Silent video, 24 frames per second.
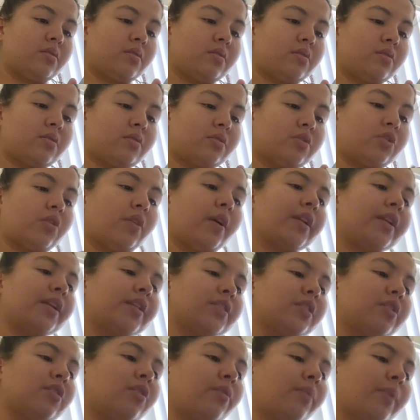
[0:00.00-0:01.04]
So I need
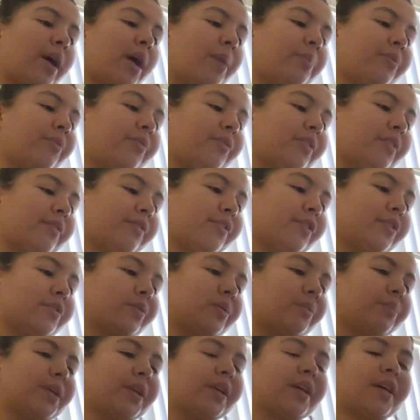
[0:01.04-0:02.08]
to know what happened for the first
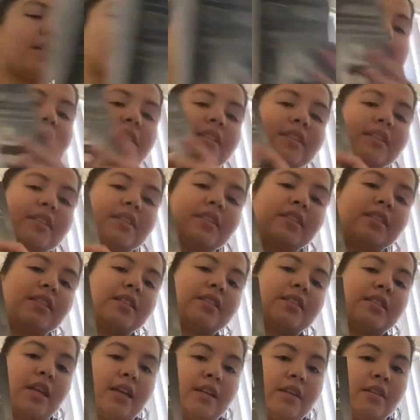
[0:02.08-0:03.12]
one, because this is the
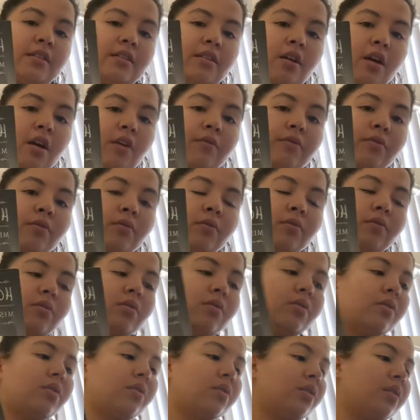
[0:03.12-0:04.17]
second novel,
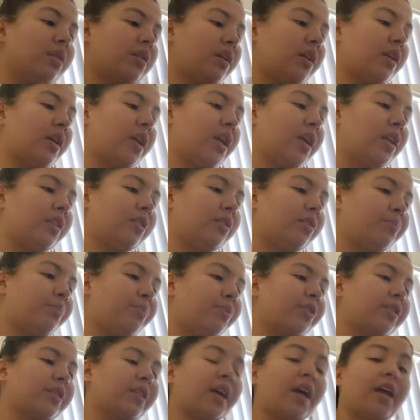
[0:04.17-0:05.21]
and the book
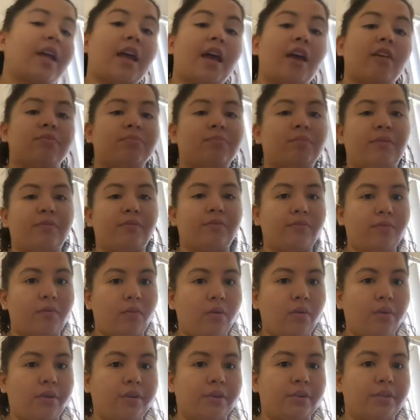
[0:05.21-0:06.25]
that I had
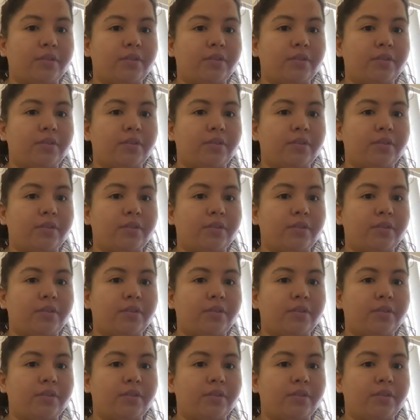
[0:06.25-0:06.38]
before